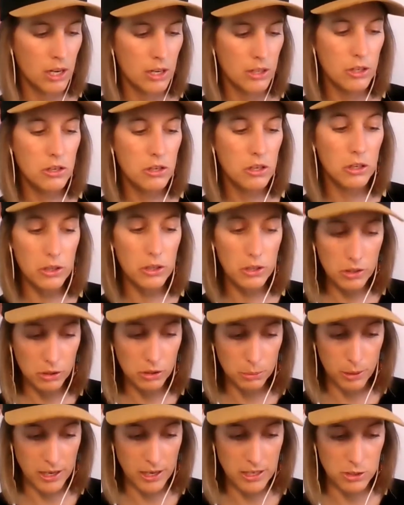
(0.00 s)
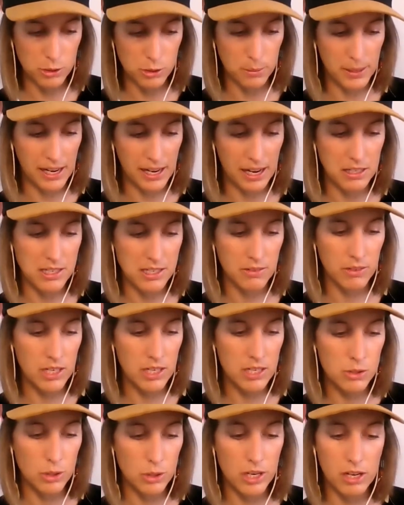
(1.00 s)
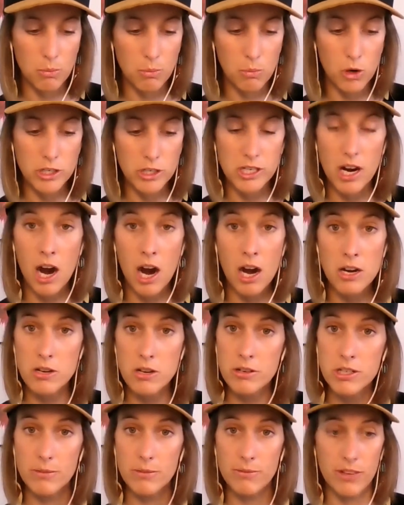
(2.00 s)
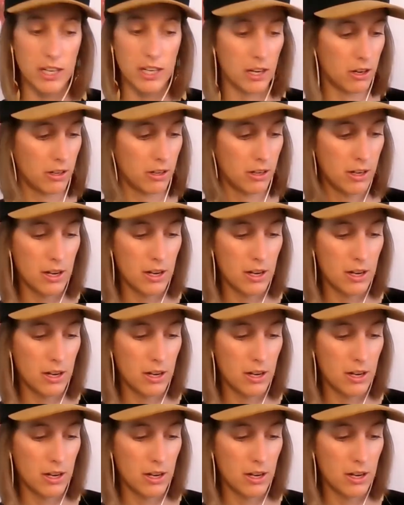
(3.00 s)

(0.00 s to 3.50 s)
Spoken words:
You can Google brainstorming activities, or you can watch our YouTube video